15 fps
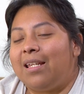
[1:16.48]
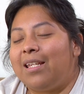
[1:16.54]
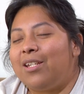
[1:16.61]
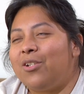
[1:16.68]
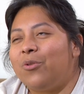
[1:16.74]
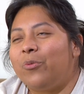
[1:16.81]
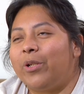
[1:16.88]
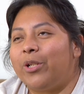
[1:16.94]

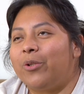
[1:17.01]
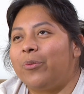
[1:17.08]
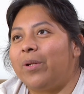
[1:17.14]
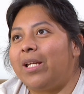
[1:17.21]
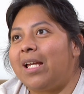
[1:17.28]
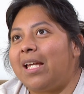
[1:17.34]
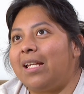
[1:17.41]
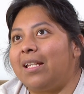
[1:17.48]
in a weird
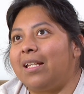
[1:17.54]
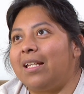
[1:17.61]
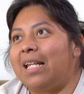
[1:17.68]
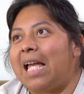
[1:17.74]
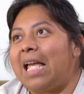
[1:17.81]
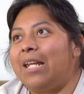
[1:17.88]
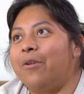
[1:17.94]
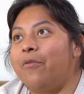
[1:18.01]
way, I
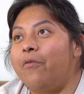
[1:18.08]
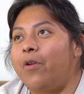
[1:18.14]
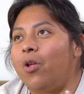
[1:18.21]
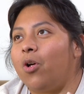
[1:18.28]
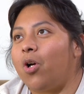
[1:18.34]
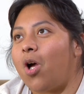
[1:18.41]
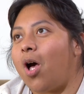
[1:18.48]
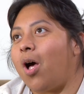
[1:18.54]
kind of
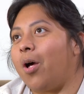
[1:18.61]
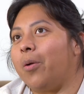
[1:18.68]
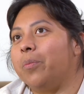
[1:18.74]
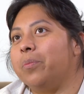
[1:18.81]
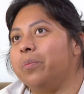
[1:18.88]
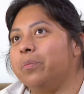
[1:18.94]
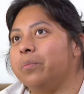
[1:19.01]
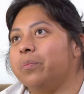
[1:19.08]
felt
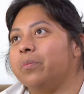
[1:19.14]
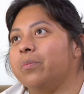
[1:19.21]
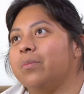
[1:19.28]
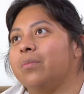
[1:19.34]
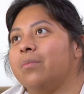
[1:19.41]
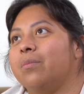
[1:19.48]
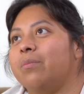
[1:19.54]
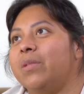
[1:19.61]
calm
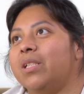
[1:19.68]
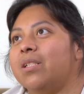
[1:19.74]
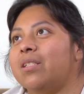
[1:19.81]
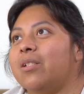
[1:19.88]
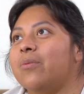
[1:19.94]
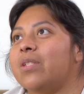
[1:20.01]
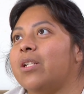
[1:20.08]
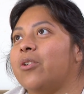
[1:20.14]
because
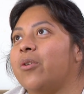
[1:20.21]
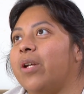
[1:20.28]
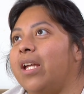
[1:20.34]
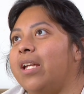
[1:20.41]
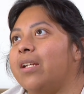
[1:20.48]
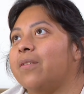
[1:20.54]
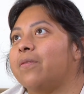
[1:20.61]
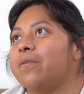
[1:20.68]
I was like,
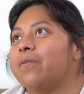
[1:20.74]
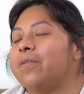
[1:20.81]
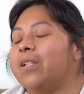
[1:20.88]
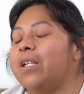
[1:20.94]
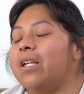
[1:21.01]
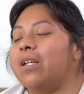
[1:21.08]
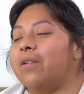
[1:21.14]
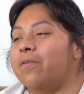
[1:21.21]
okay,
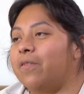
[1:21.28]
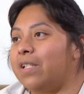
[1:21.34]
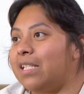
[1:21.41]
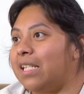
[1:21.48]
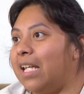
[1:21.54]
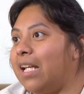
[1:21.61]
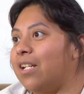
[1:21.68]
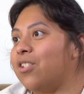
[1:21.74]
if it's
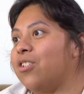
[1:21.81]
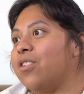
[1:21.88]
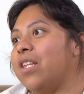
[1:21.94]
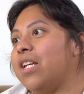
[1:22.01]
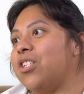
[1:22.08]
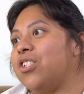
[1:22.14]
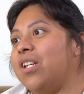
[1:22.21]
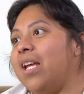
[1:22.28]
cancer
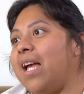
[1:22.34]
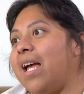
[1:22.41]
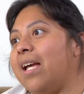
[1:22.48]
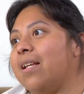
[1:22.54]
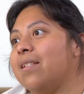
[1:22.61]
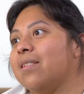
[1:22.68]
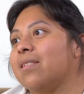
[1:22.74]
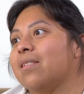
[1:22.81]
that she
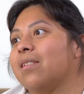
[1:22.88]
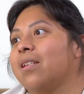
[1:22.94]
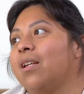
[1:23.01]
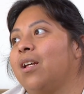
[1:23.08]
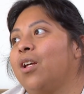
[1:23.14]
has,